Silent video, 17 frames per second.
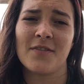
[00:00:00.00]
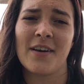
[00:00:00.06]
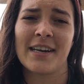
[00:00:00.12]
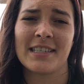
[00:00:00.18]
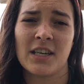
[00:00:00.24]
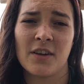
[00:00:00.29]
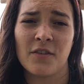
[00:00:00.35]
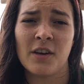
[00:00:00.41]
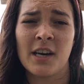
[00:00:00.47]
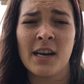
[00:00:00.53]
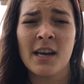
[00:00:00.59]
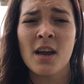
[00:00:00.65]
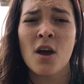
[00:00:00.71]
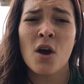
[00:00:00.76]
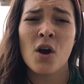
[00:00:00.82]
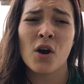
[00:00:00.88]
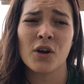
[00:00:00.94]
activity
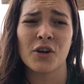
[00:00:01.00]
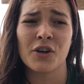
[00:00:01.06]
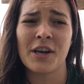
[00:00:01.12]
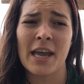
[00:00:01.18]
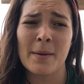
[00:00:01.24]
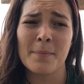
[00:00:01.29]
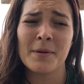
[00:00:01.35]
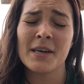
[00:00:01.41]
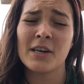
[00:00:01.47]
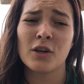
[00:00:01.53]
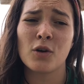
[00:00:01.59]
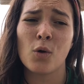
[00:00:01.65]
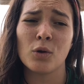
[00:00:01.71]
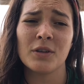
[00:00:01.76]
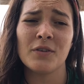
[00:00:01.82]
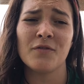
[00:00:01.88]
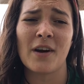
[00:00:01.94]
or you're camping in a
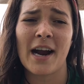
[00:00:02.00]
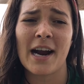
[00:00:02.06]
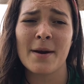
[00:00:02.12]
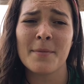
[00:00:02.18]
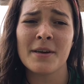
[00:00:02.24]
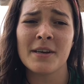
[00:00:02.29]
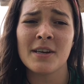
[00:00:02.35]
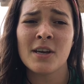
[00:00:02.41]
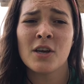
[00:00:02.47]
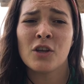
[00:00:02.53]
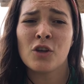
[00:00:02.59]
cold environment,